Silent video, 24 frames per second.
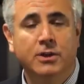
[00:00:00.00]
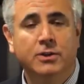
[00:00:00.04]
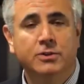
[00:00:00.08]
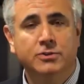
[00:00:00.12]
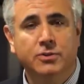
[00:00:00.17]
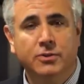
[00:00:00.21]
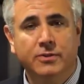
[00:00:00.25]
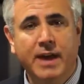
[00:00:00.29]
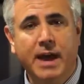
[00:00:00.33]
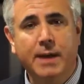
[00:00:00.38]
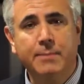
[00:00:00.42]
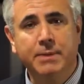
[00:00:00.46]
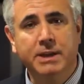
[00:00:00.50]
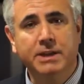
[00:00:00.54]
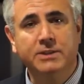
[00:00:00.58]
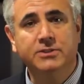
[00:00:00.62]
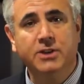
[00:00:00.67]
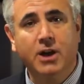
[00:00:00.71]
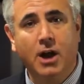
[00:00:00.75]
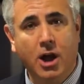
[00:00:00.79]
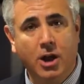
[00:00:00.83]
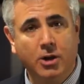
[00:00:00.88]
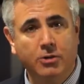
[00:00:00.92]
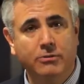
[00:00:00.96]
So that means
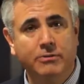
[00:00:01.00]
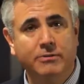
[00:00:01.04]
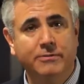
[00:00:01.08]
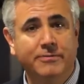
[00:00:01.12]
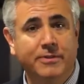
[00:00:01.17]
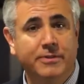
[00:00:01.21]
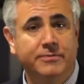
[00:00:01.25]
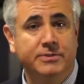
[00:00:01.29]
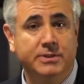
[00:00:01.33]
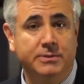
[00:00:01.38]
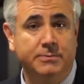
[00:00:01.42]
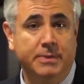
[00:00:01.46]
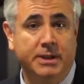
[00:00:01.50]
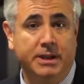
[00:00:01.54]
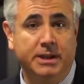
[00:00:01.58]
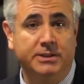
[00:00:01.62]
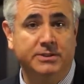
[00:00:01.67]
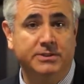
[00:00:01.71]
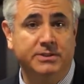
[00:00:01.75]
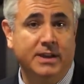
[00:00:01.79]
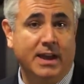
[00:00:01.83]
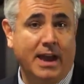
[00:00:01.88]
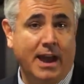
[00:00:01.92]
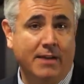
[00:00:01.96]
150
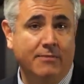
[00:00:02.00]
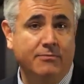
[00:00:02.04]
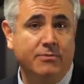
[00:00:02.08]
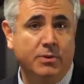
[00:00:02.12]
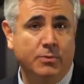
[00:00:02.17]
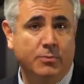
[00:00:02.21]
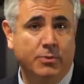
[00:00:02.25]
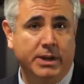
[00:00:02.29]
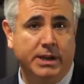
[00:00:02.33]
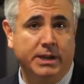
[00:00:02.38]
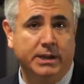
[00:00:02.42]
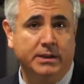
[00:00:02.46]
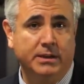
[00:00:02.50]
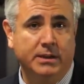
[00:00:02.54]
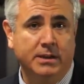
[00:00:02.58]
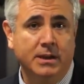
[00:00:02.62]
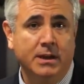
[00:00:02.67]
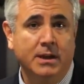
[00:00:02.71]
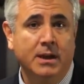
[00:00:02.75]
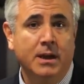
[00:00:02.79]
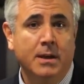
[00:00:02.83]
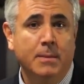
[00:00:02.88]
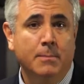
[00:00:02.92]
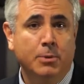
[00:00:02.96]
minutes every week
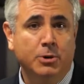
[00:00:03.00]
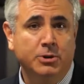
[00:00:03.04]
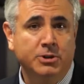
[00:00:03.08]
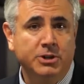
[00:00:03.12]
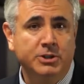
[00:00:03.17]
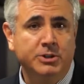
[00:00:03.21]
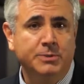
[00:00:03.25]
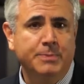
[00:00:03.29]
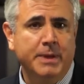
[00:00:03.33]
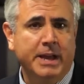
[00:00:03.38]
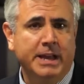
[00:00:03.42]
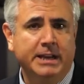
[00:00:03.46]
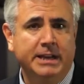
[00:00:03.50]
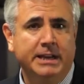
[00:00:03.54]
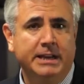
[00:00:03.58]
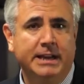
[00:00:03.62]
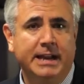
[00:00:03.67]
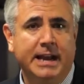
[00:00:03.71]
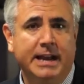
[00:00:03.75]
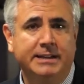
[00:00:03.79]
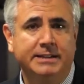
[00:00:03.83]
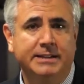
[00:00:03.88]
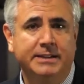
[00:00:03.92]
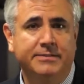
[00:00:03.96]
participating in
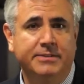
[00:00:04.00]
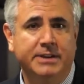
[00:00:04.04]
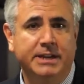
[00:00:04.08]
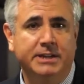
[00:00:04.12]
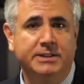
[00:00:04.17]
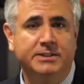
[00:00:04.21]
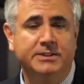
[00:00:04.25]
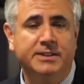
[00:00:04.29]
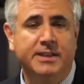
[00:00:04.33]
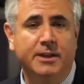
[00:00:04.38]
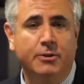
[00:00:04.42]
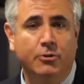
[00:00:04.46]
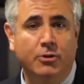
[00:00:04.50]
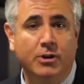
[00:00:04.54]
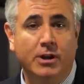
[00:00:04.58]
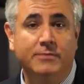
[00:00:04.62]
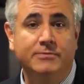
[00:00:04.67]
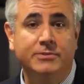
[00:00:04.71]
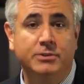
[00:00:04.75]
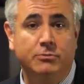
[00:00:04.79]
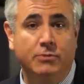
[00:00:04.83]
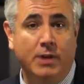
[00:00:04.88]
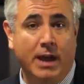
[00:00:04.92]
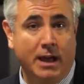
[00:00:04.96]
activities that are enough
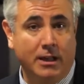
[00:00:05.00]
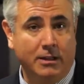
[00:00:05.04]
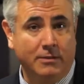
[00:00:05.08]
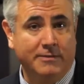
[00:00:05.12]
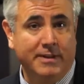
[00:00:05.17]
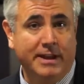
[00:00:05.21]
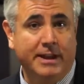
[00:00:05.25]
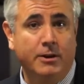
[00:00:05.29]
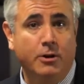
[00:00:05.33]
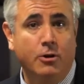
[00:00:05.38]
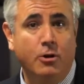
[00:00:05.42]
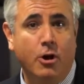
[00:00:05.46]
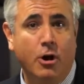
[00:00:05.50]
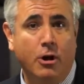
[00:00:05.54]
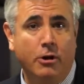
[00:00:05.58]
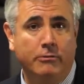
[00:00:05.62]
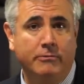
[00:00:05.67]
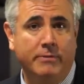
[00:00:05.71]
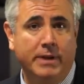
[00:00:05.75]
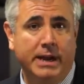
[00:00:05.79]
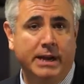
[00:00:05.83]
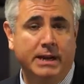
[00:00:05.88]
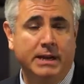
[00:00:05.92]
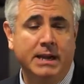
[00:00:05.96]
to elevate our heart
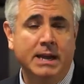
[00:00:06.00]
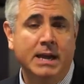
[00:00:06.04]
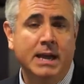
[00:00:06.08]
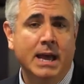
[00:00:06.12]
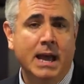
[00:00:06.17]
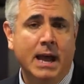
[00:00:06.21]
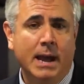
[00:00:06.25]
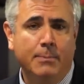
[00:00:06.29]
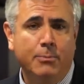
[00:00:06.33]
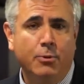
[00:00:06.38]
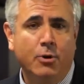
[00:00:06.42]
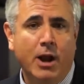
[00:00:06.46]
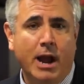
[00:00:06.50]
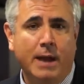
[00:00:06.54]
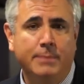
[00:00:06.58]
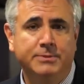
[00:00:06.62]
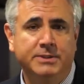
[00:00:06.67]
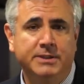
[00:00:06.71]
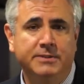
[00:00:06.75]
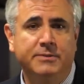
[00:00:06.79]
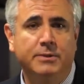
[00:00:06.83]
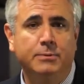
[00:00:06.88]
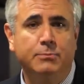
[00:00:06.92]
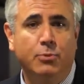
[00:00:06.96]
rate and
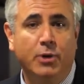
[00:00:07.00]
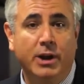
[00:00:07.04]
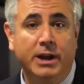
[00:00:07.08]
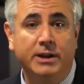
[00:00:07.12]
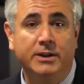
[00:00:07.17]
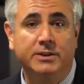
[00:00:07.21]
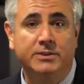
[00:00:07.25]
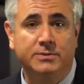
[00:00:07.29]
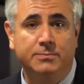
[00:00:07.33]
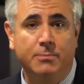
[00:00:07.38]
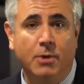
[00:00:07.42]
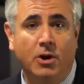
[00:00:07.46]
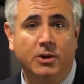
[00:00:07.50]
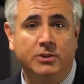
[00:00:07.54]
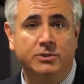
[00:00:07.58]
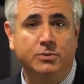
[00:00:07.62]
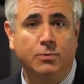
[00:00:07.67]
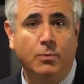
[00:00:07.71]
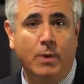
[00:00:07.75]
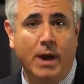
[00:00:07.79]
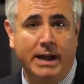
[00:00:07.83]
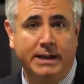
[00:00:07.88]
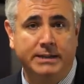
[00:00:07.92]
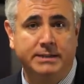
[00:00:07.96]
perhaps even break a small
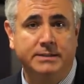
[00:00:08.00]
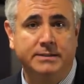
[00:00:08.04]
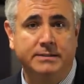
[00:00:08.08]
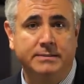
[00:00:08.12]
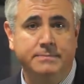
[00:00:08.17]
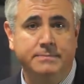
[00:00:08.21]
sweat.